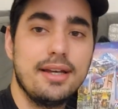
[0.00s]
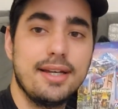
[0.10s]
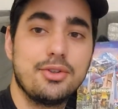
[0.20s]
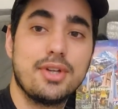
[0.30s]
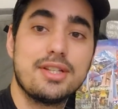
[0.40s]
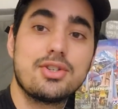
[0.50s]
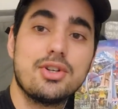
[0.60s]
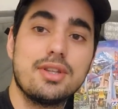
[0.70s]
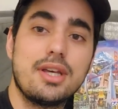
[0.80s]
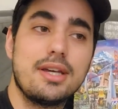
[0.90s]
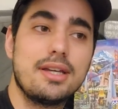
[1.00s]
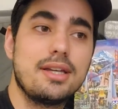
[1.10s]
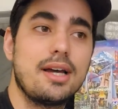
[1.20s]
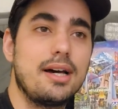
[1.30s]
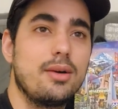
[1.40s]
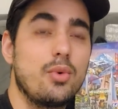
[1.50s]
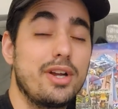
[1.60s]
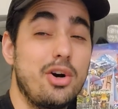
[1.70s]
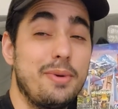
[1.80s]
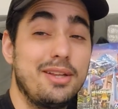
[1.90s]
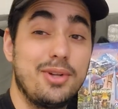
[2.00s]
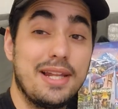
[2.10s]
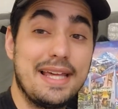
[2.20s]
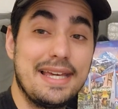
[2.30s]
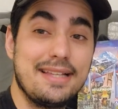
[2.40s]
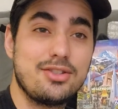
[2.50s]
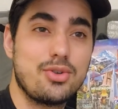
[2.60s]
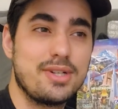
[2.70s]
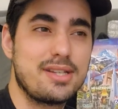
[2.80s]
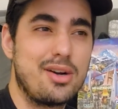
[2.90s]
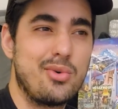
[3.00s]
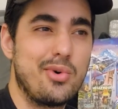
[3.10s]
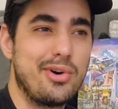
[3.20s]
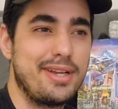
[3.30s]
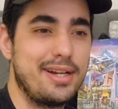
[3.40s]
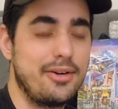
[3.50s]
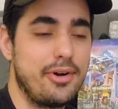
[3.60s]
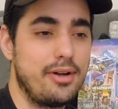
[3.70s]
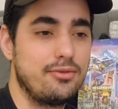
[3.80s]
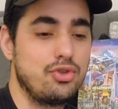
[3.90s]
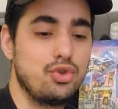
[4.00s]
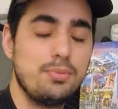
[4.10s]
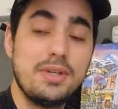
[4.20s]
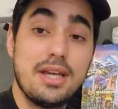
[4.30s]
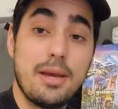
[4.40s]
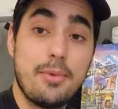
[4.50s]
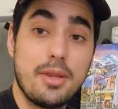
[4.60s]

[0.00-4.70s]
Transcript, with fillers: and today Sunday, I wake up a little late, so I started working around 2 p.m.